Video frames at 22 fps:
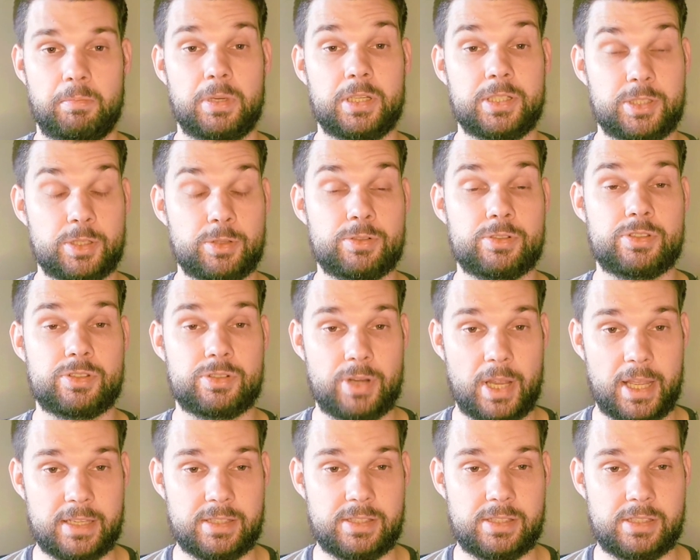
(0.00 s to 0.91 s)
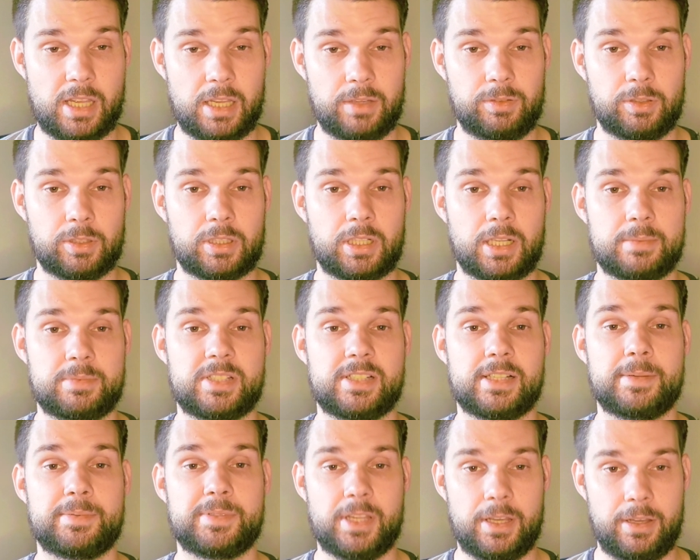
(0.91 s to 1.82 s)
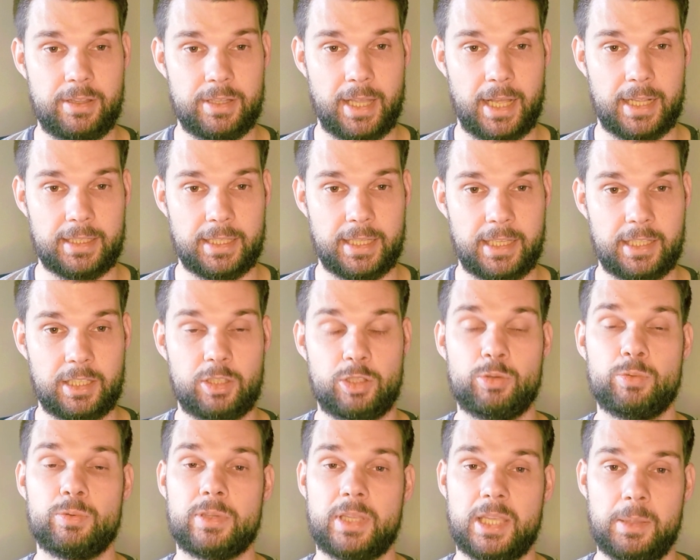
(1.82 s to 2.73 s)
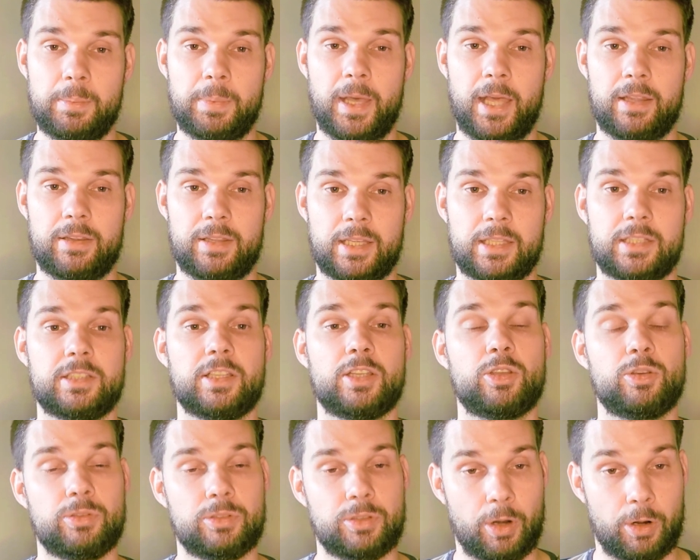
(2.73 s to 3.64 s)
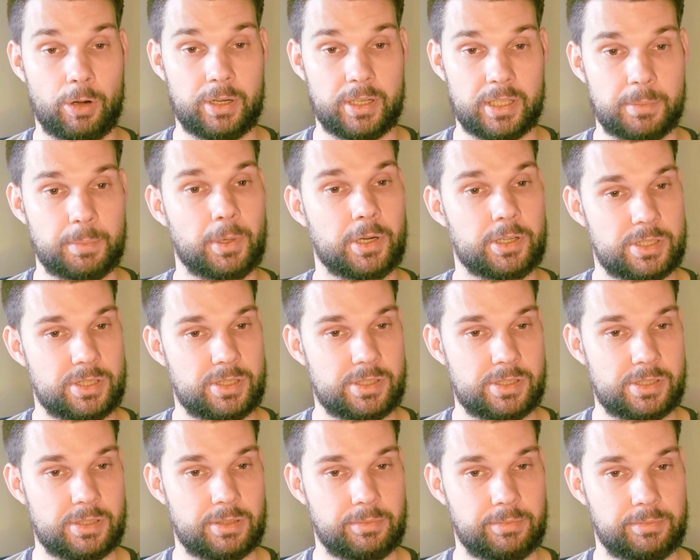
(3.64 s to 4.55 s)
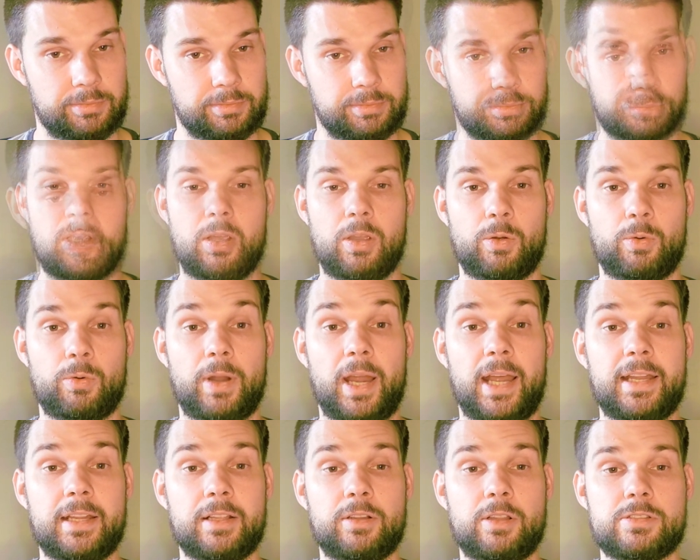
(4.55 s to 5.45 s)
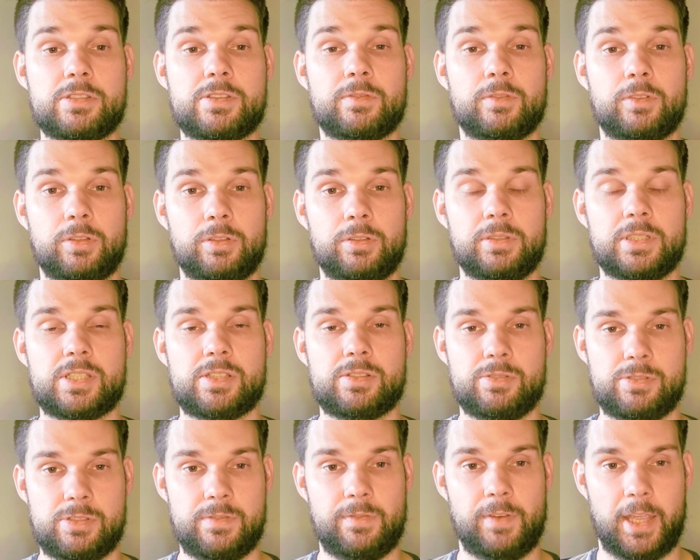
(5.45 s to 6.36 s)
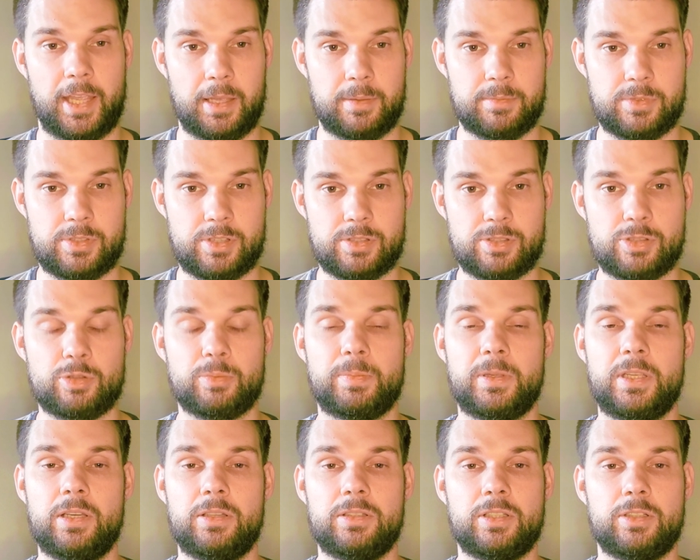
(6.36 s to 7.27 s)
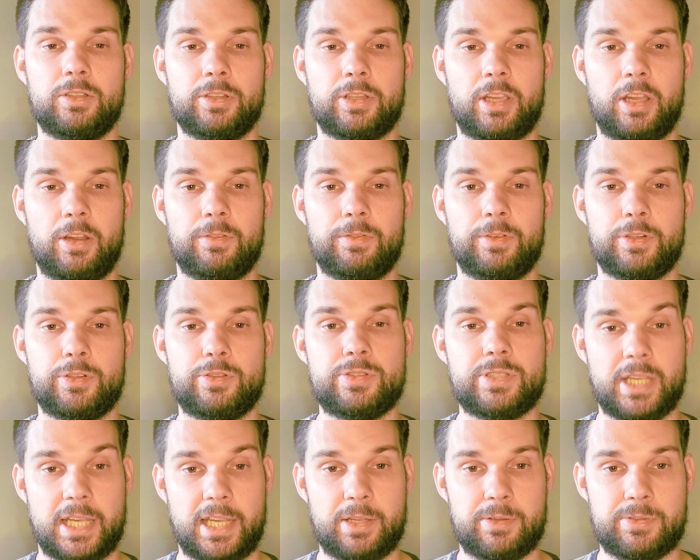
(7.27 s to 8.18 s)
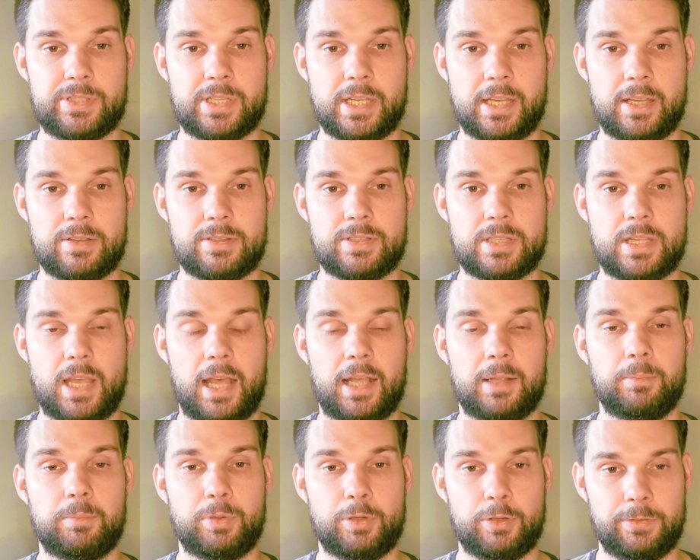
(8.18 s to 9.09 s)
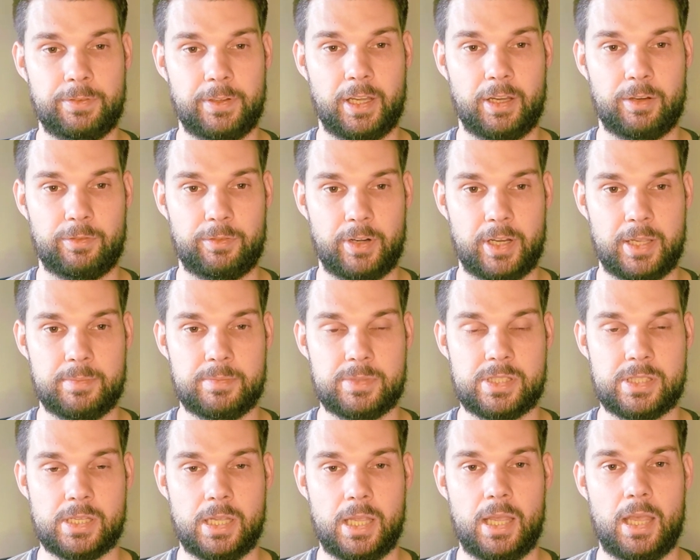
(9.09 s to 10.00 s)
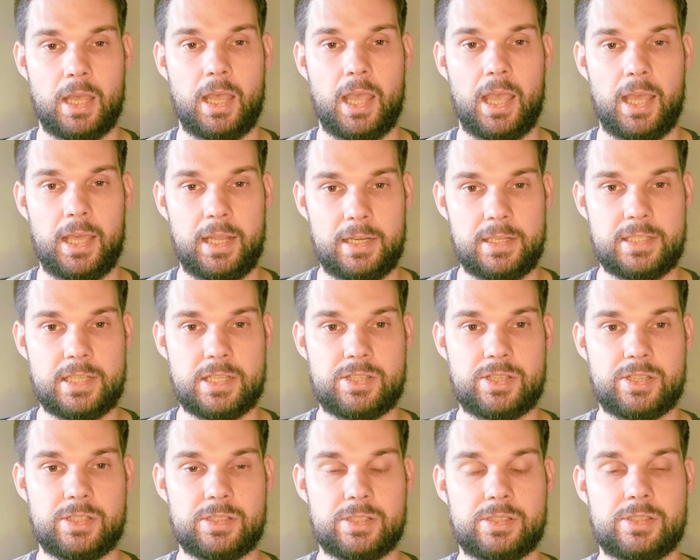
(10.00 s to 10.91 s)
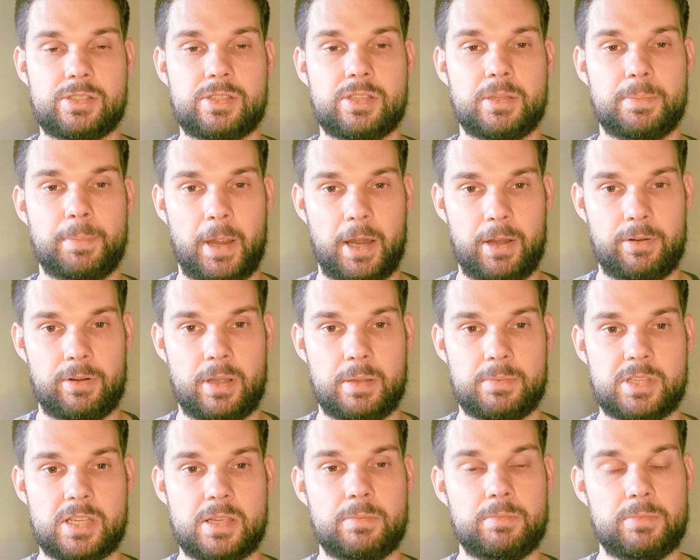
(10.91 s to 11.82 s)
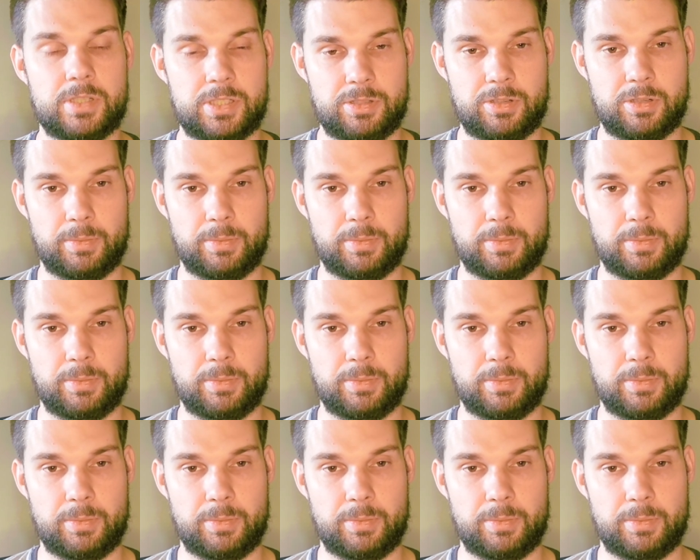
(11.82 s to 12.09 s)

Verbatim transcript: But don't stress, if your club slips out of that league, you will keep anything that you'd already purchased. We're adding lots of cool exclusive items, so be on the lookout for new tile styles and profile frames, in addition to the power-ups and mystery